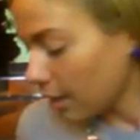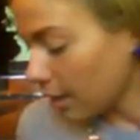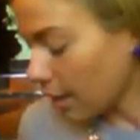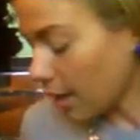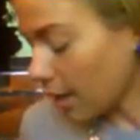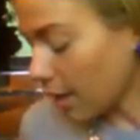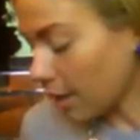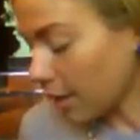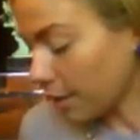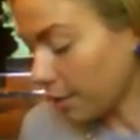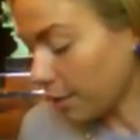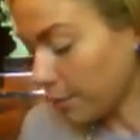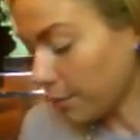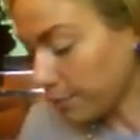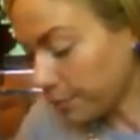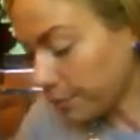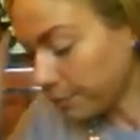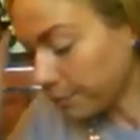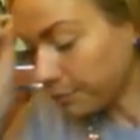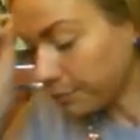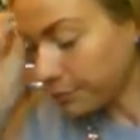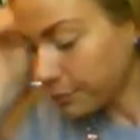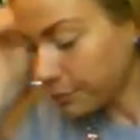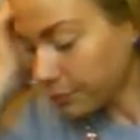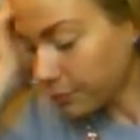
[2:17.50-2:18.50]

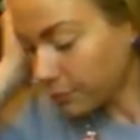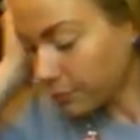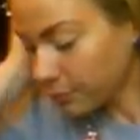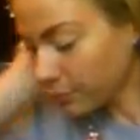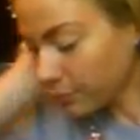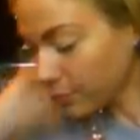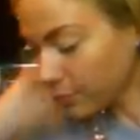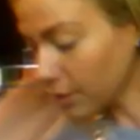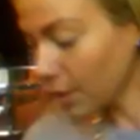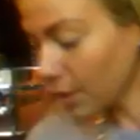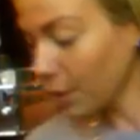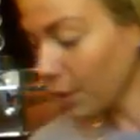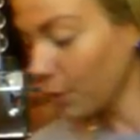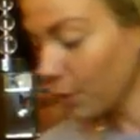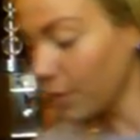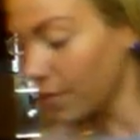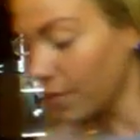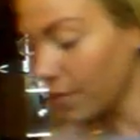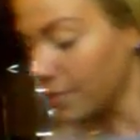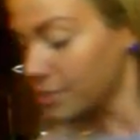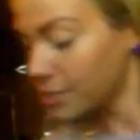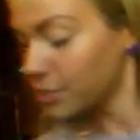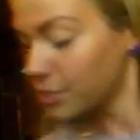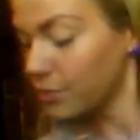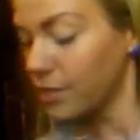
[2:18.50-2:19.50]

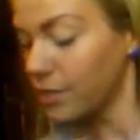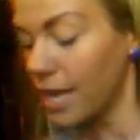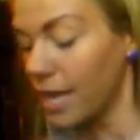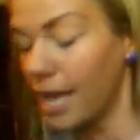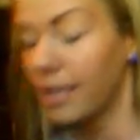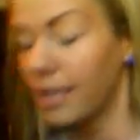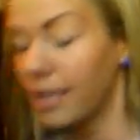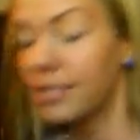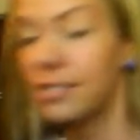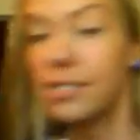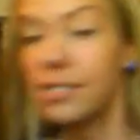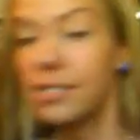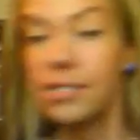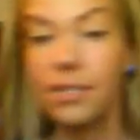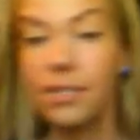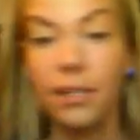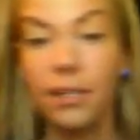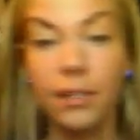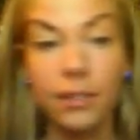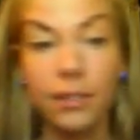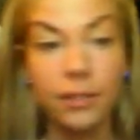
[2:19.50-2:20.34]
Okay, so next,